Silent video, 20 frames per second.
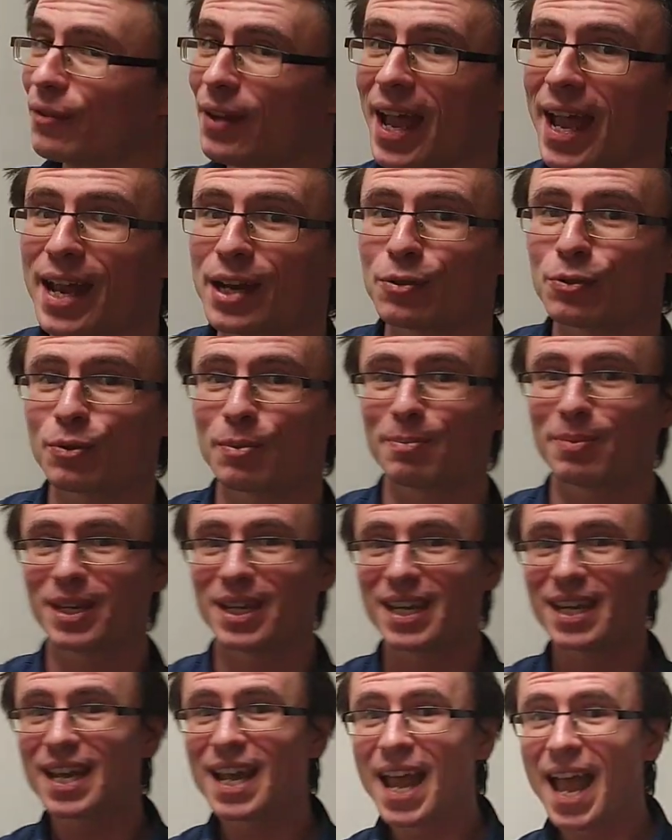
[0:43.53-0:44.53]
of
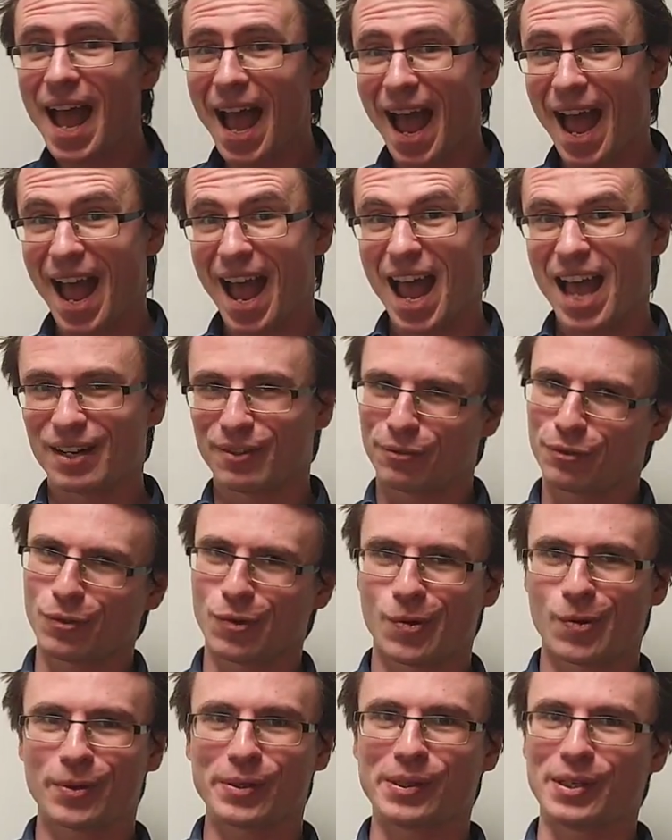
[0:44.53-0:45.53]
entropy and of
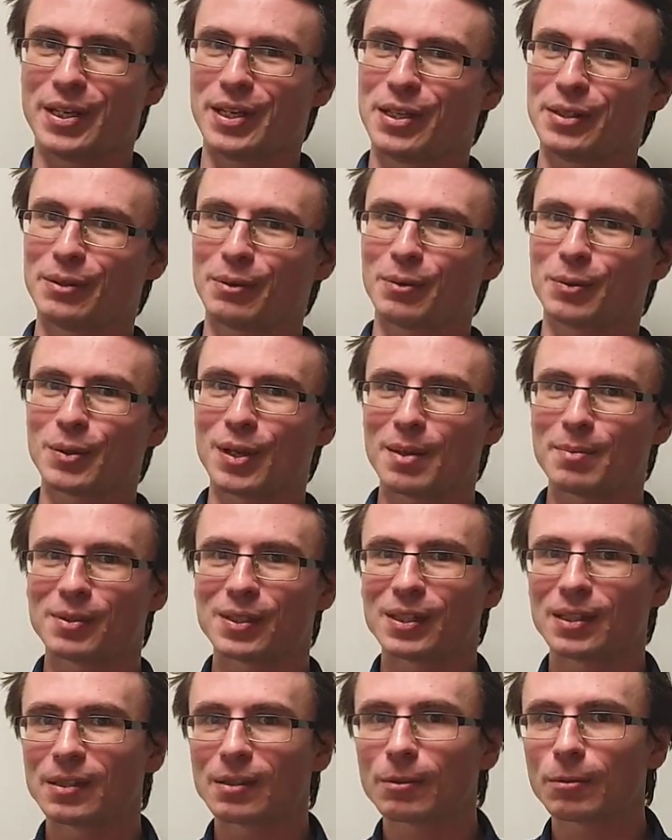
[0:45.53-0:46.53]
course E is equal to
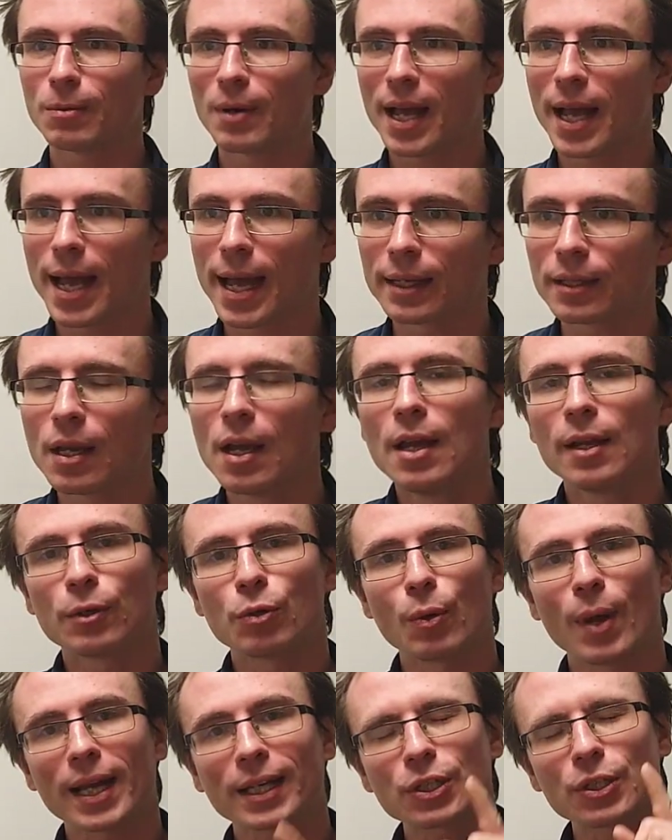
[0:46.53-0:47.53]
mc squared
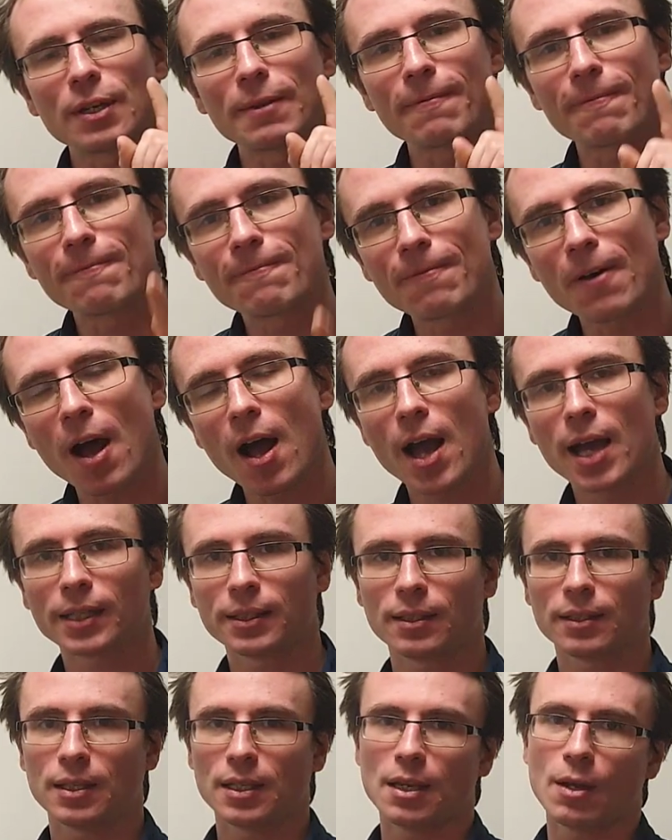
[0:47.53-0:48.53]
to actually
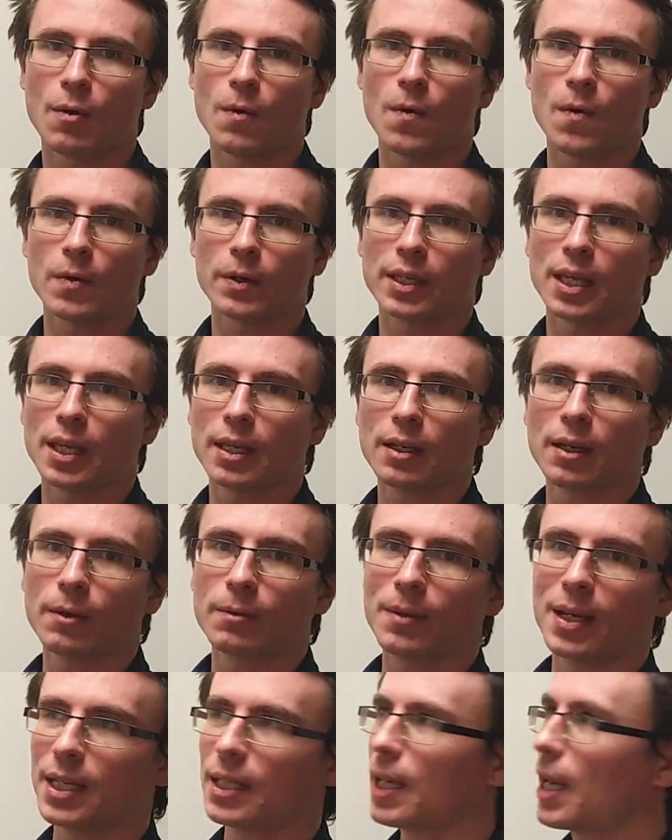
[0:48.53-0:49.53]
find the Hawking
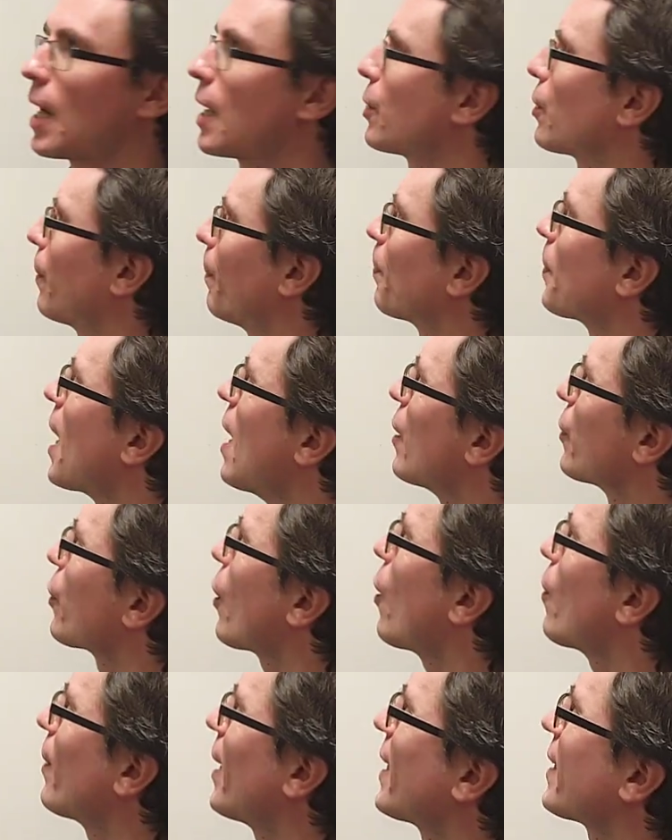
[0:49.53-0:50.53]
radiation.
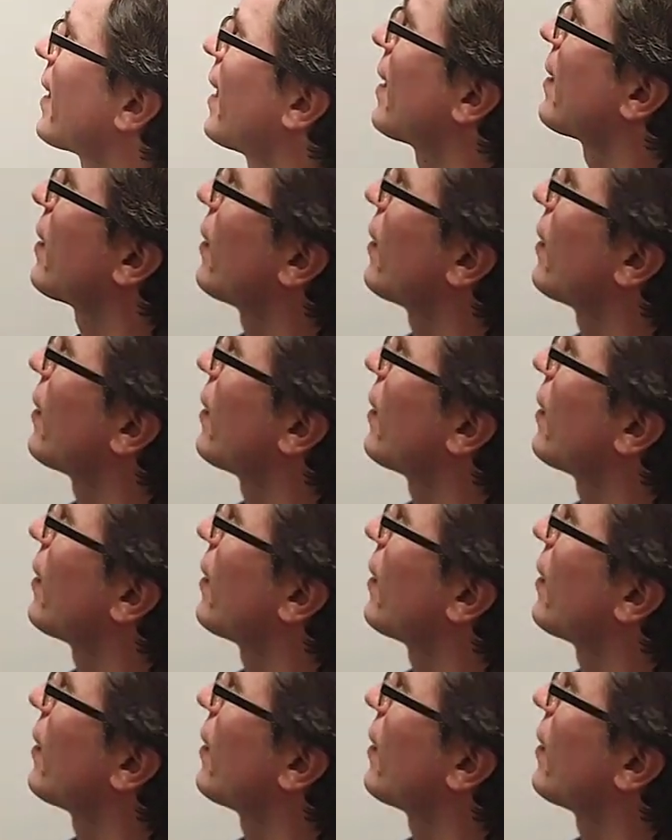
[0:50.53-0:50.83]
So let's get